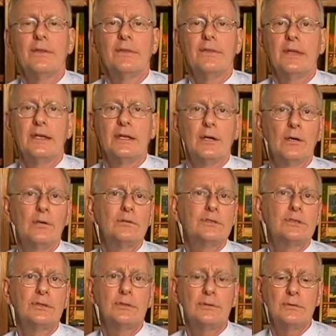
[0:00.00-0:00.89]
They go
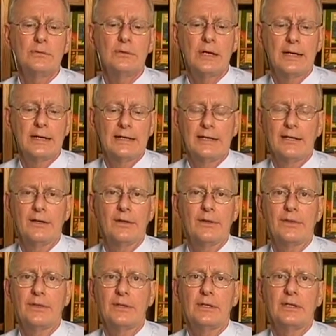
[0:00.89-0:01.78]
to
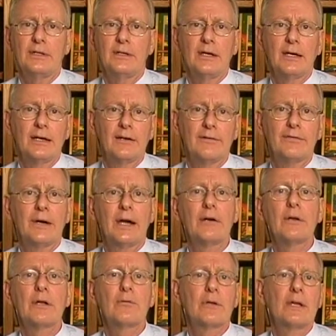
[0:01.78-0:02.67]
the
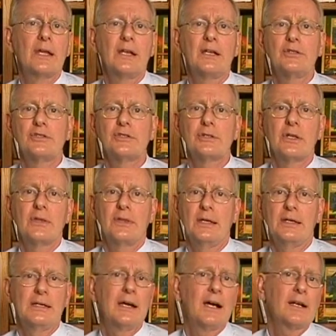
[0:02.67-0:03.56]
firing range,
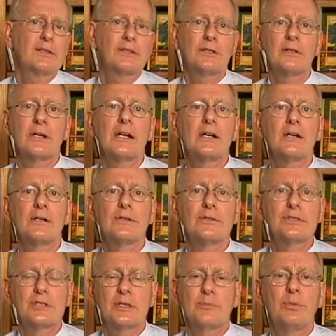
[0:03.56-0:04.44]
they knock their
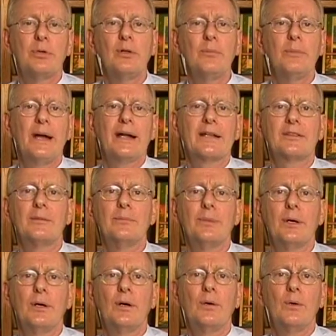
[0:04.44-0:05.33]
arrows, they pull back the
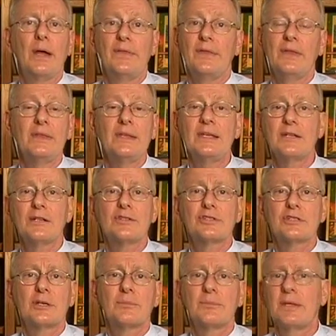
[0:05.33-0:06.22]
bow, and then they hear
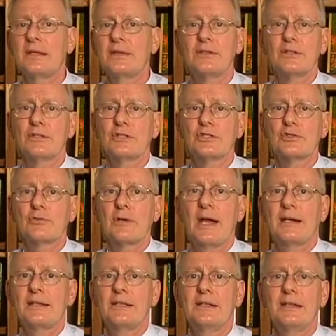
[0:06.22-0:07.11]
something, they're
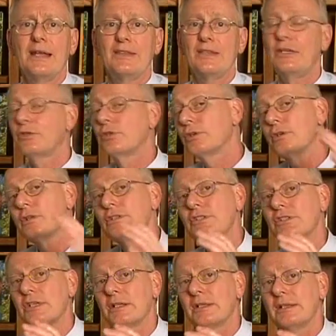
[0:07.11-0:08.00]
distracted, and they turn
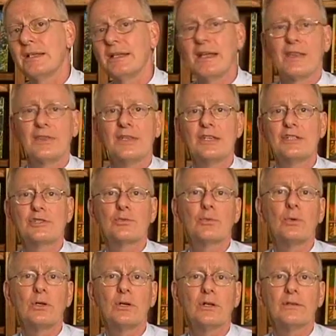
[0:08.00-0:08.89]
suddenly and they
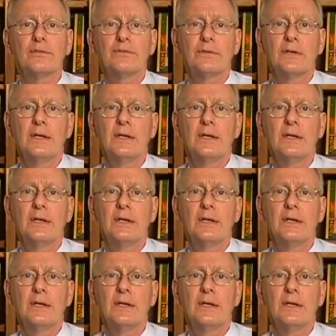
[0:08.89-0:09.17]
swerve.